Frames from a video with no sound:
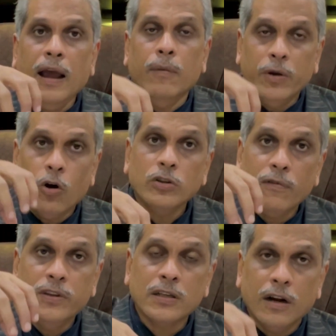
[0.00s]
and because
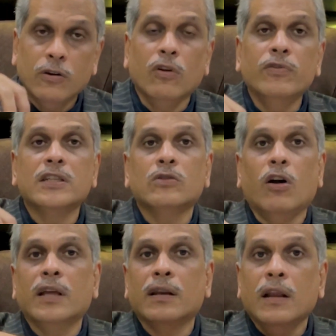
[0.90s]
of this control which is
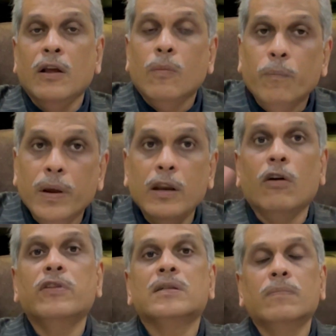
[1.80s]
not there, many
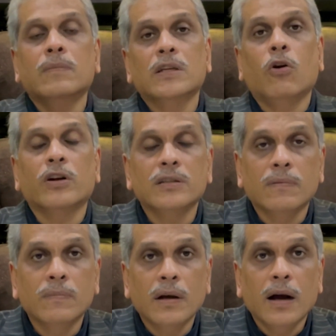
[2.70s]
of the symptoms in
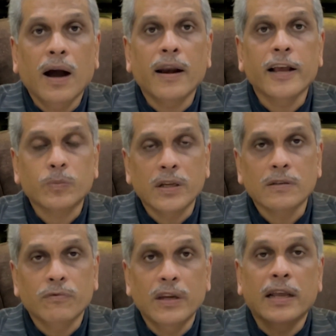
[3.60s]
autism are
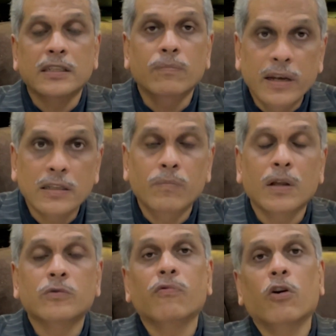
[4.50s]
expressed. We can see many
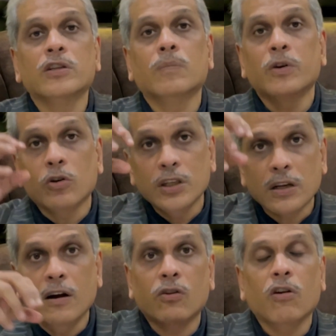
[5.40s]
symptoms of autism because
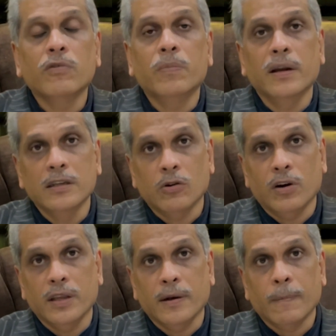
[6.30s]
this control of the brain is not there.